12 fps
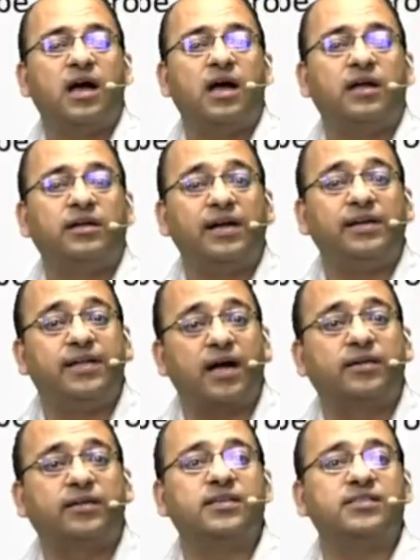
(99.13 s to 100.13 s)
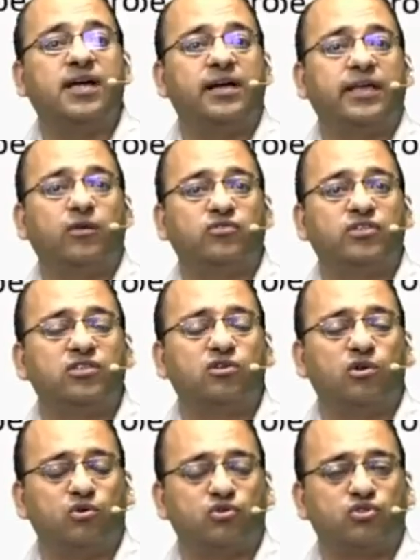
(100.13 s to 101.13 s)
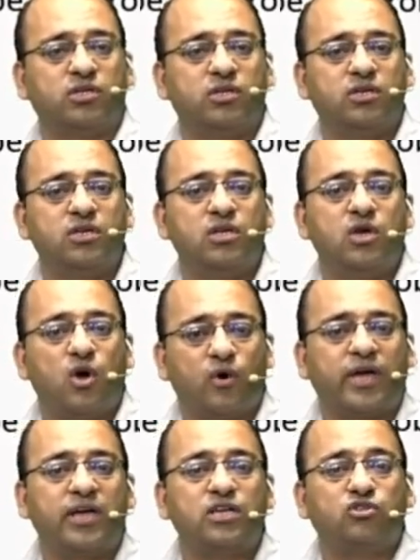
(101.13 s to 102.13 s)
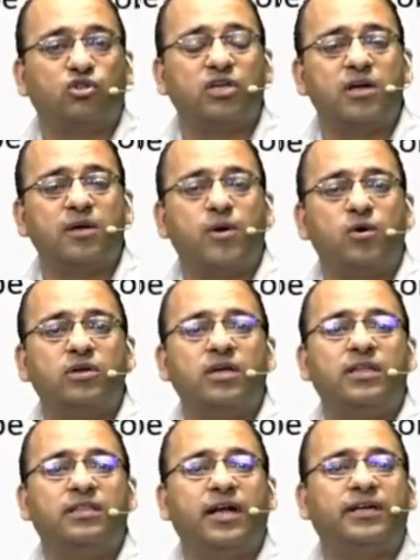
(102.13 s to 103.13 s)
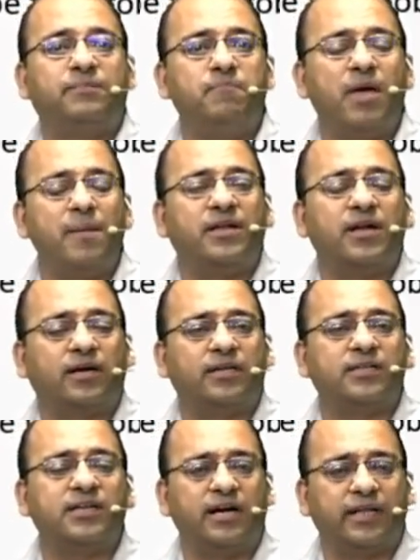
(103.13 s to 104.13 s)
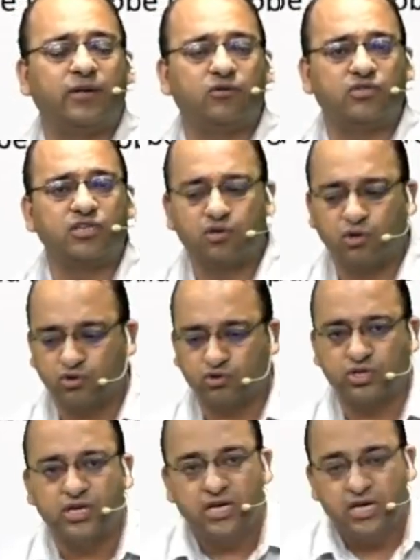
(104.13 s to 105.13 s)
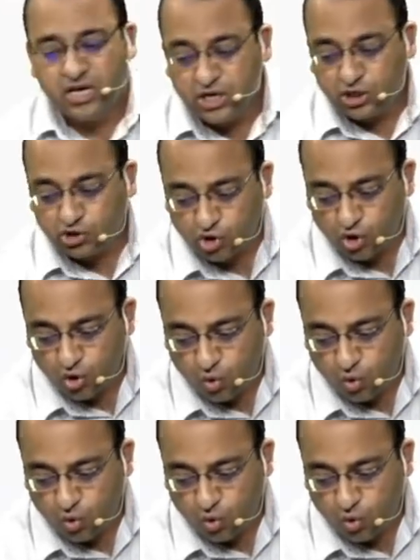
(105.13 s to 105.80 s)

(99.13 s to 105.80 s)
the ductus arteriosus closed okay so think about that maybe ductus arteriosus closed so